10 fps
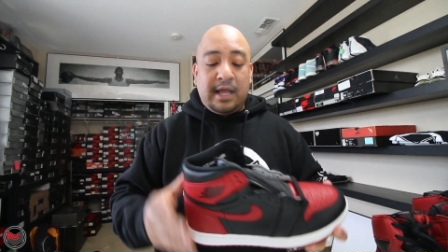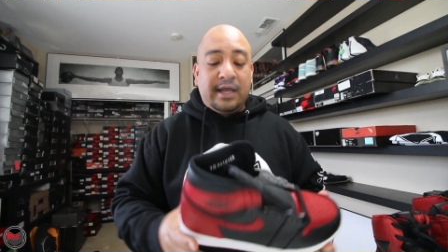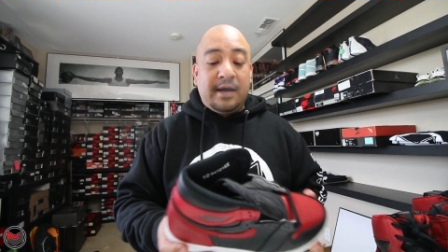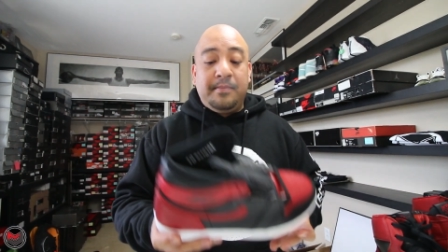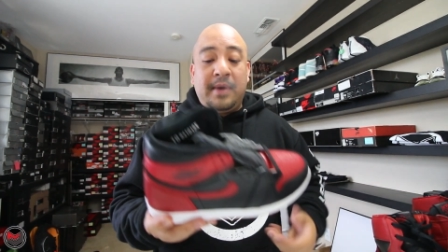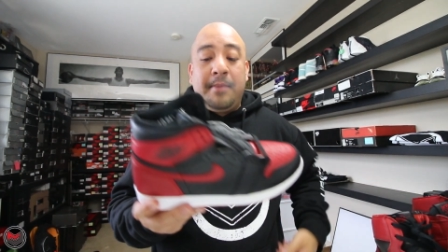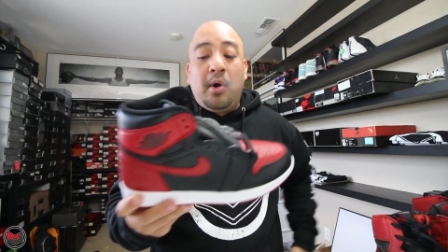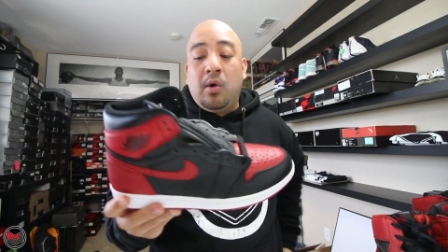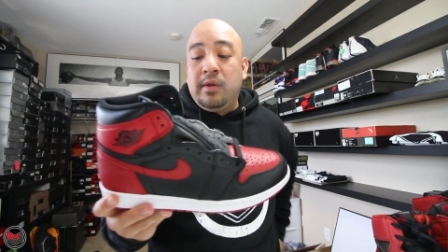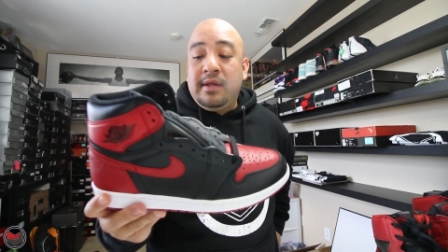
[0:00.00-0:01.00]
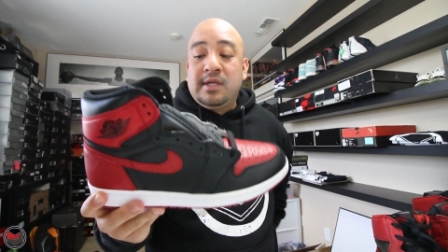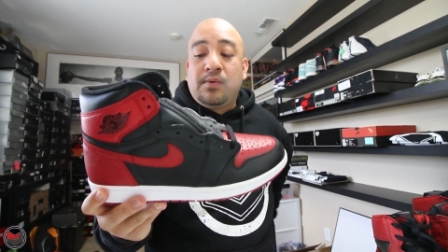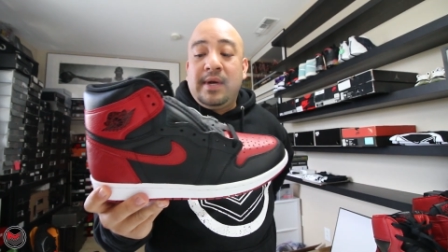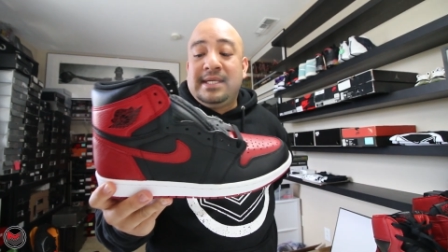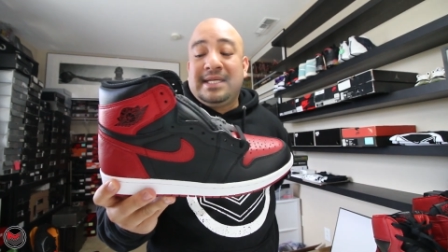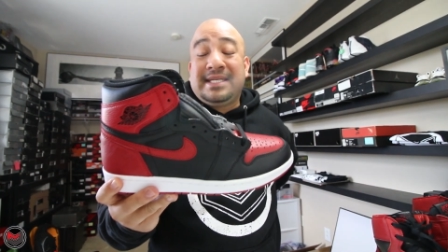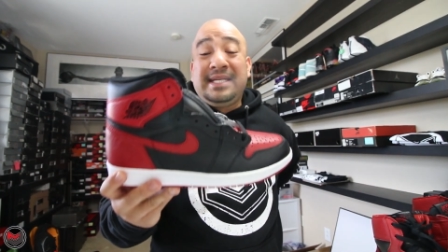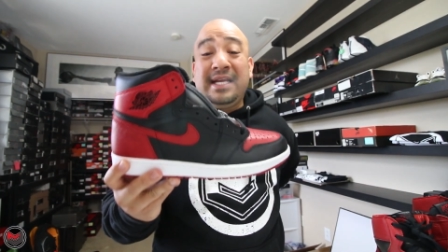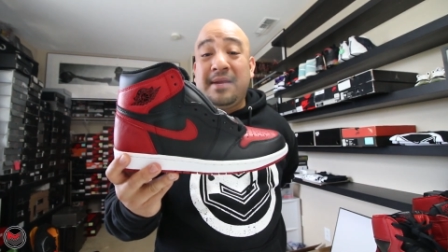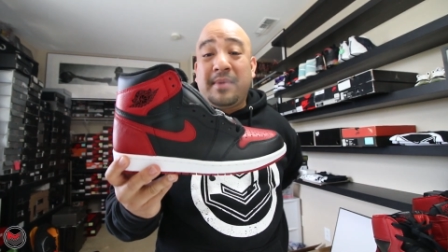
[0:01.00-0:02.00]
Like, I'm, I'm holding the twenty
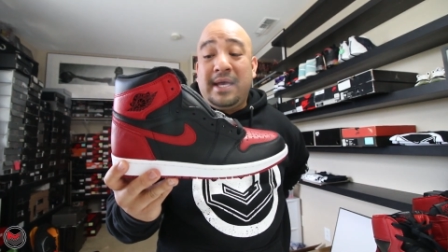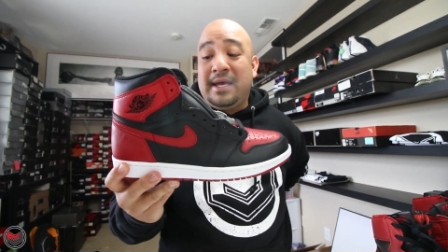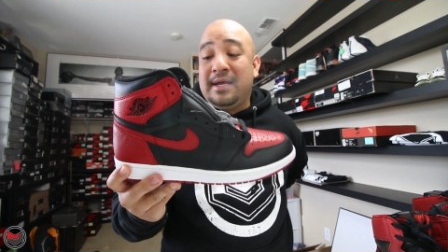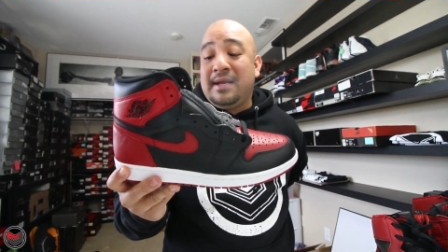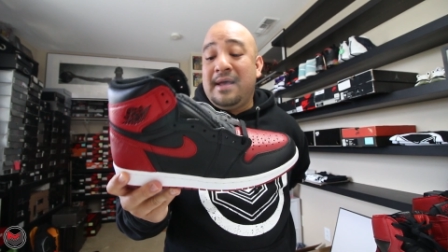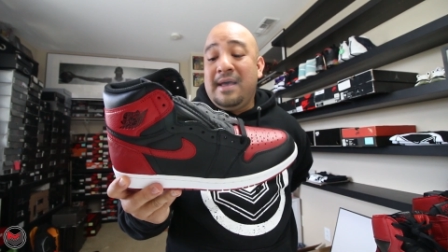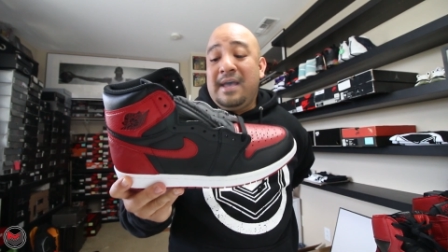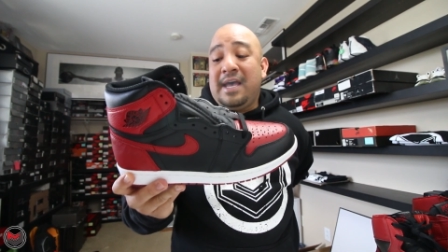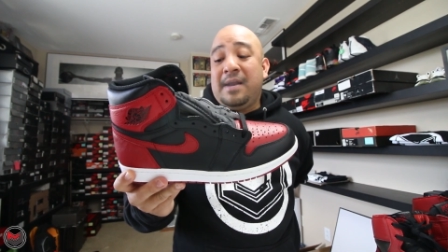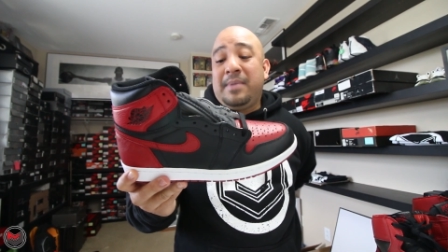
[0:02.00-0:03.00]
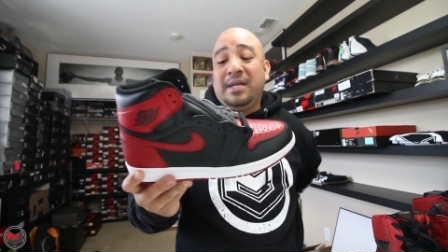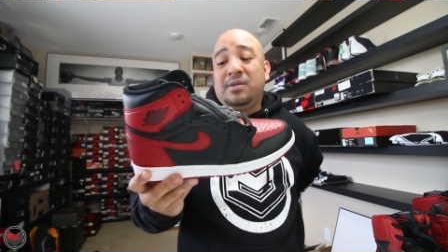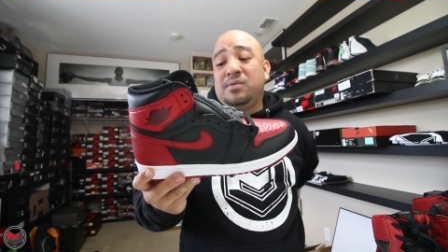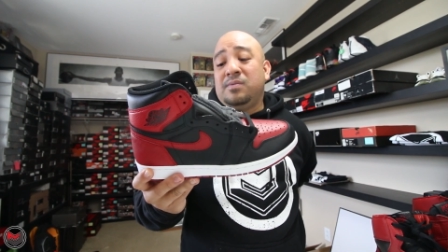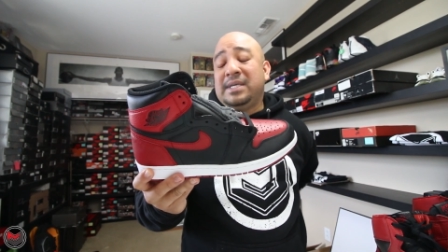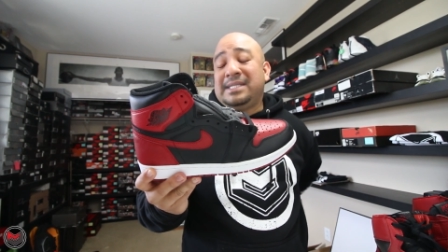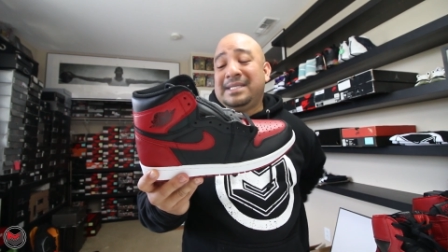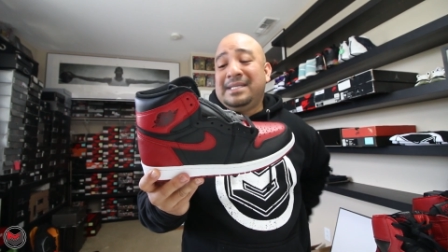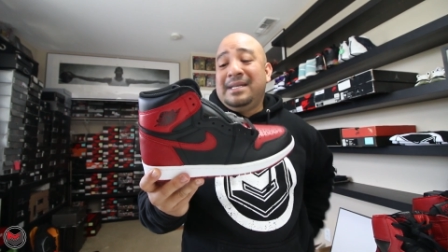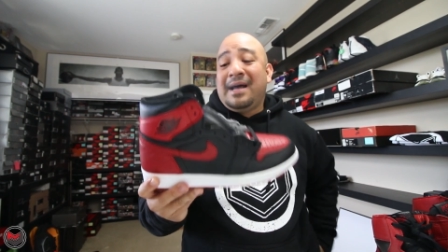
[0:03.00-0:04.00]
sixteen in my hand, and I'm like, dude, this
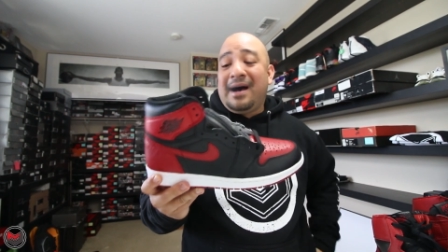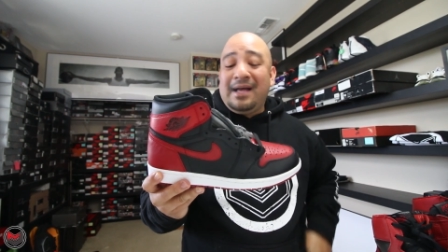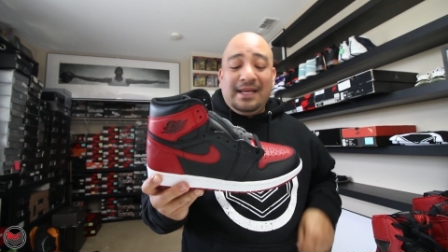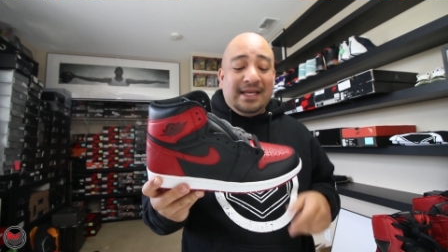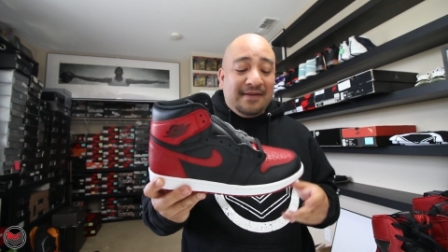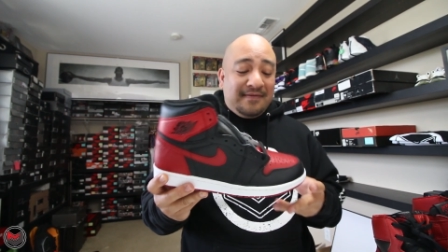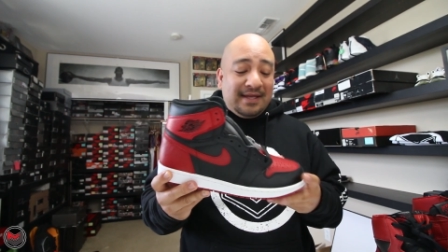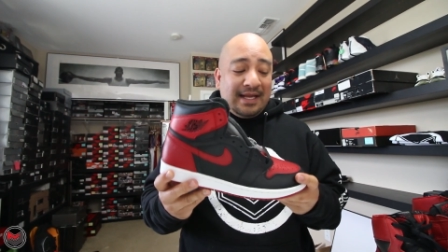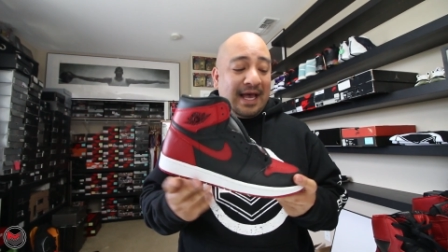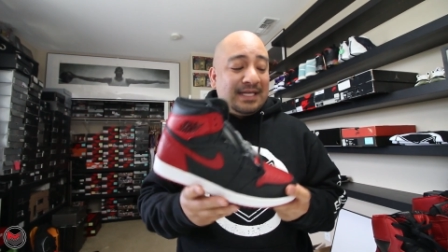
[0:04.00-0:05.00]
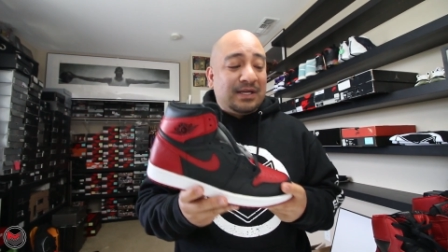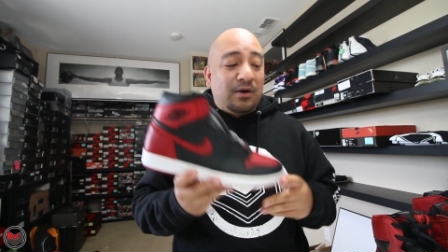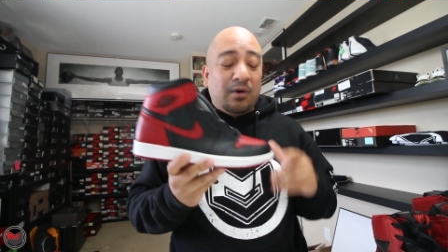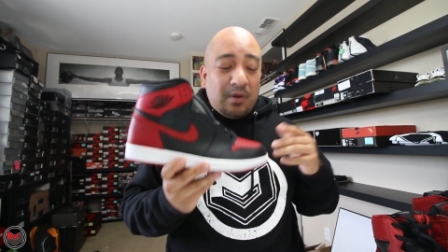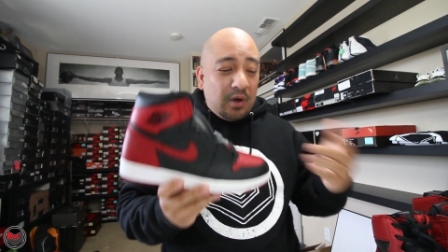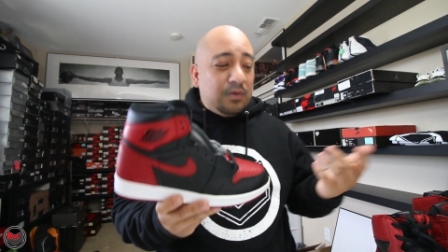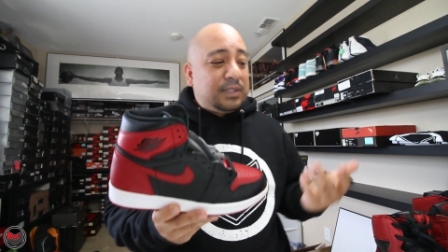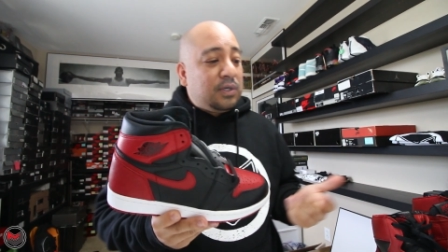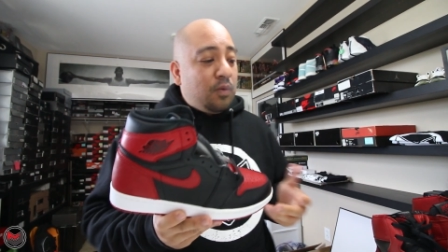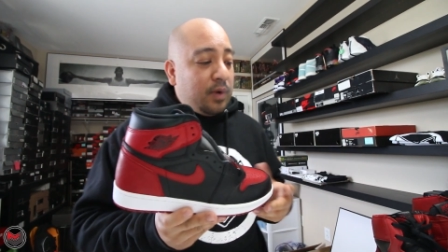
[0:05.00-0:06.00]
is not even as close
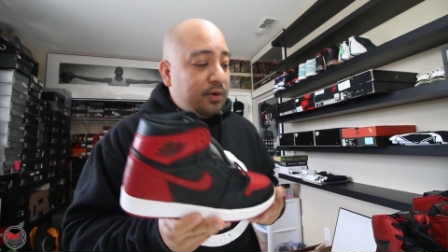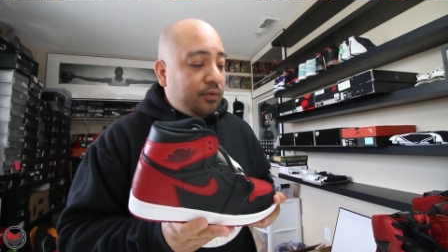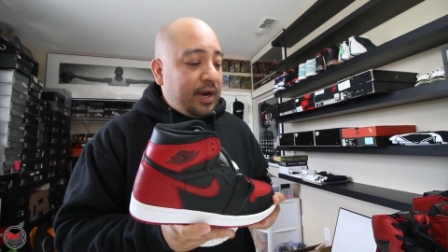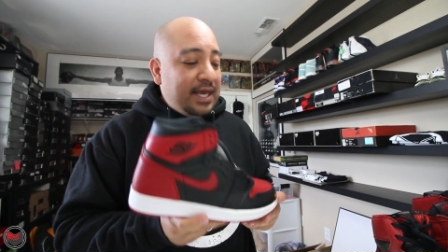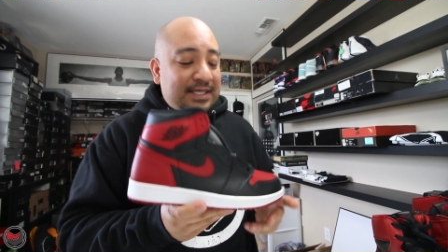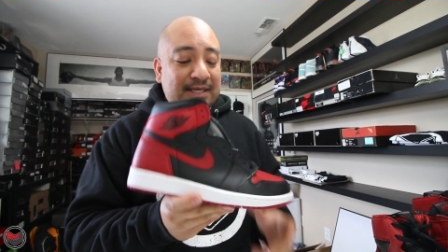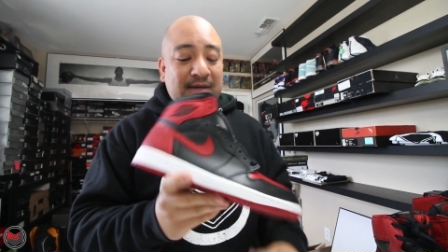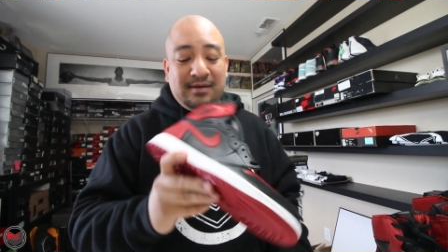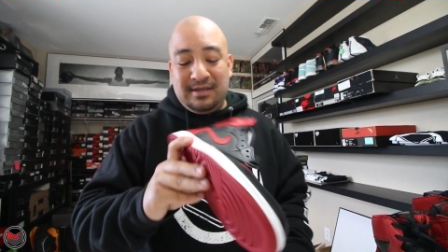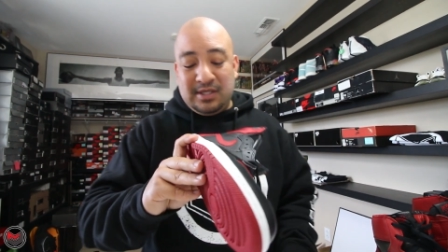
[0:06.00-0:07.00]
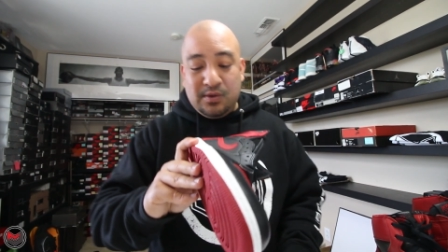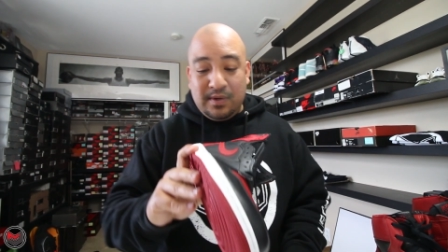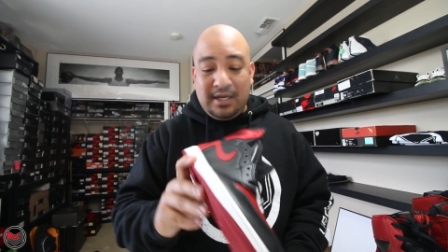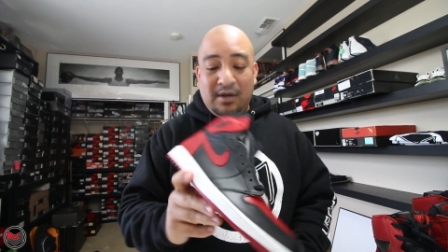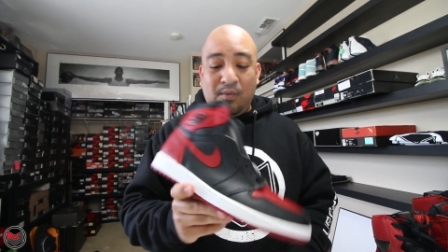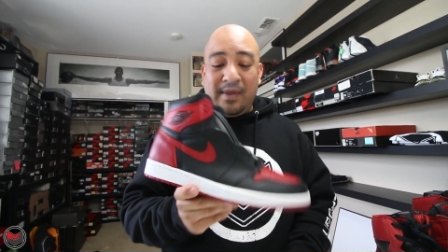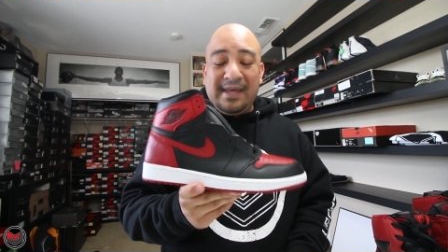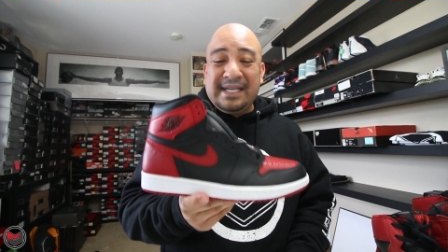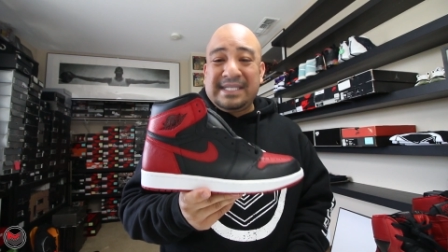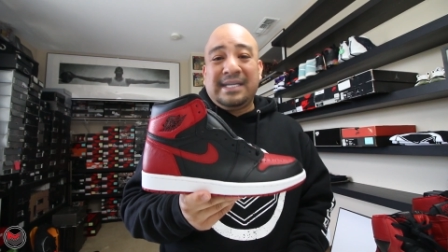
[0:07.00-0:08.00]
to what Ray's doing here with
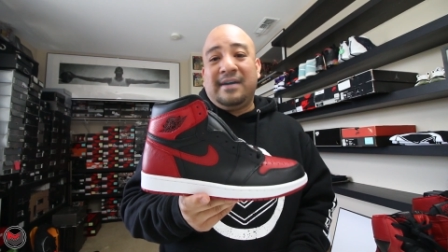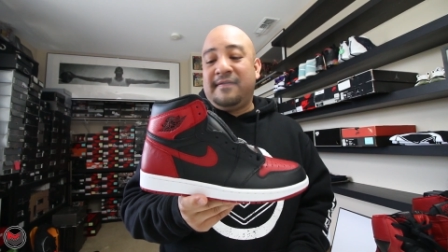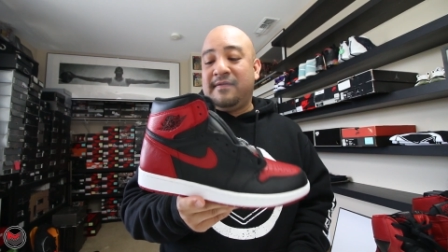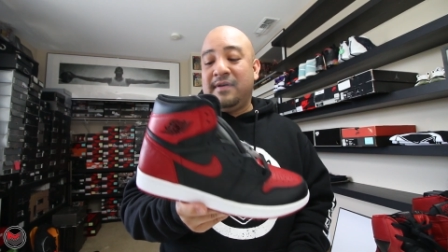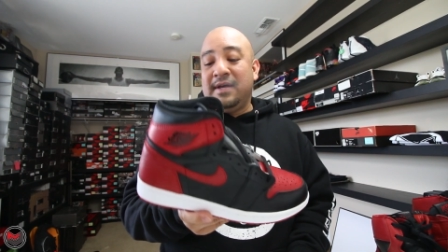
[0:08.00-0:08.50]
his stuff.